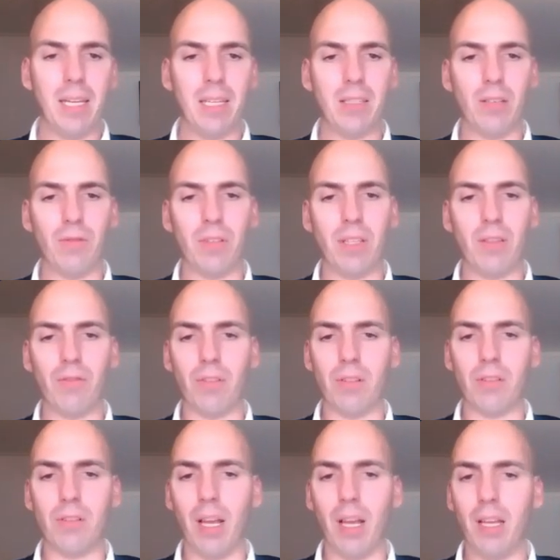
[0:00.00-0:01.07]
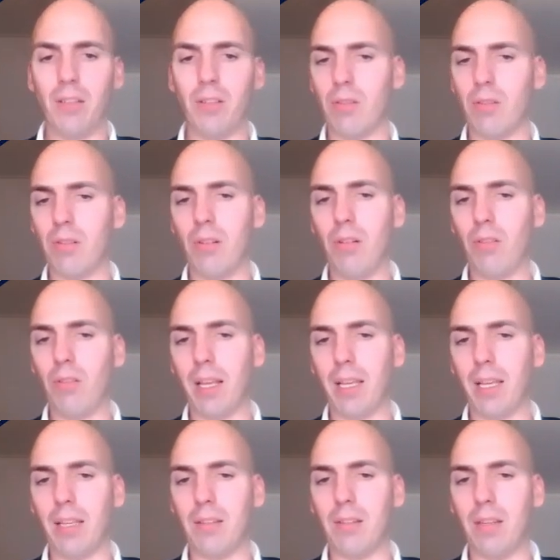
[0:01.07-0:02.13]
is of a different size. So it looks
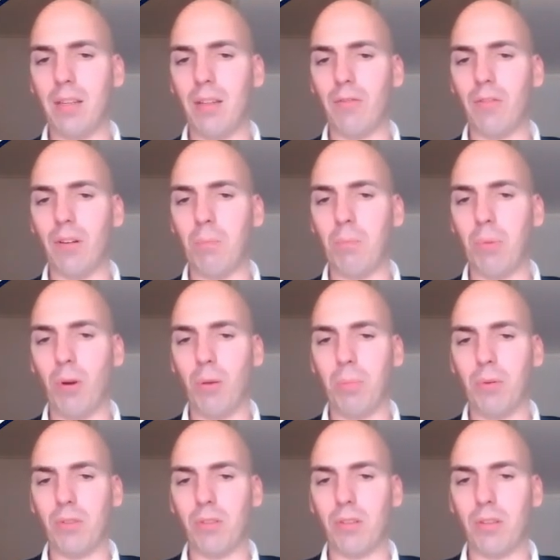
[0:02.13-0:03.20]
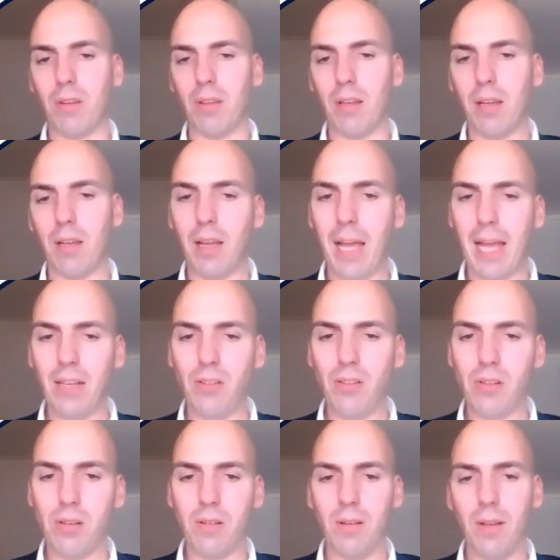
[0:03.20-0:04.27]
like it's a different purposed
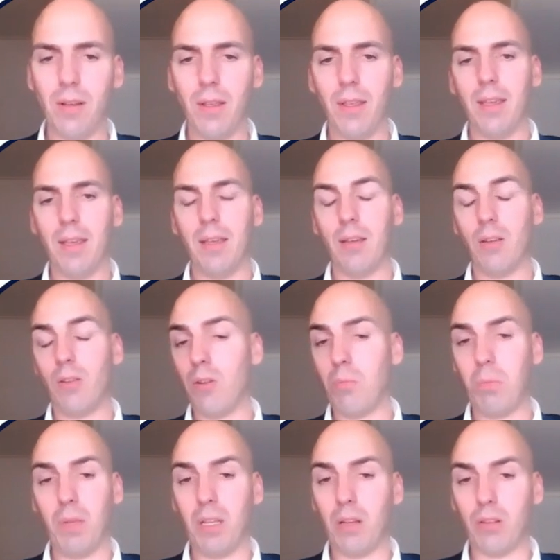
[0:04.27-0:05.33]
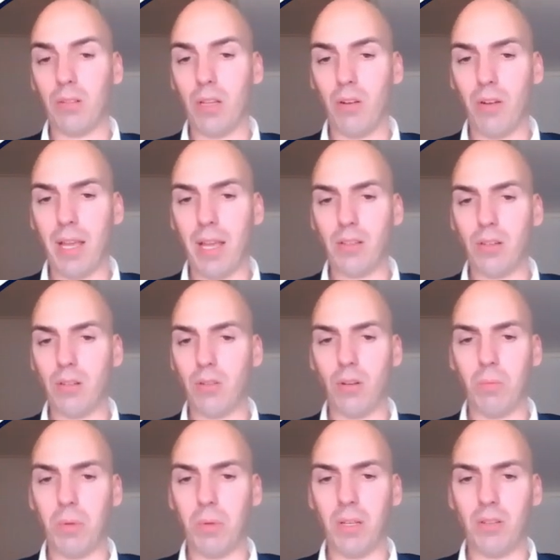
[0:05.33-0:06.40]
engine. Could be an auxiliary engine,
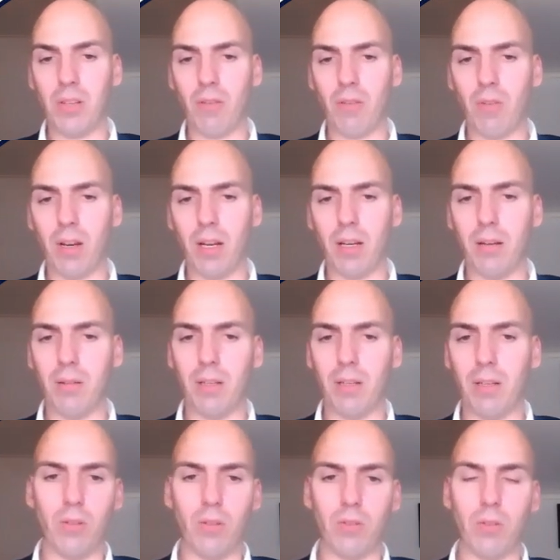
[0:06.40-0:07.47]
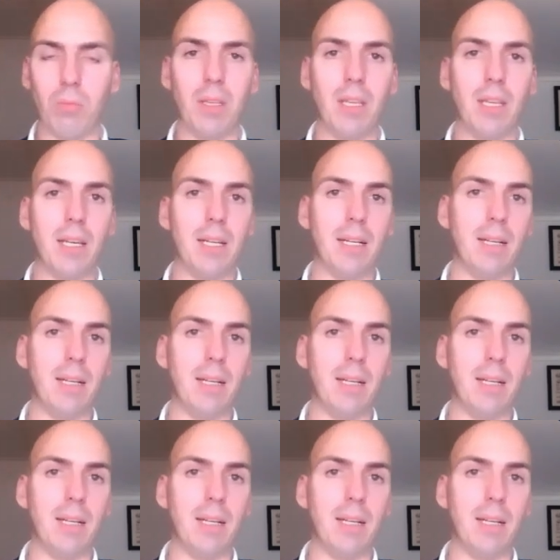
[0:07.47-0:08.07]
could be a generator, it could also be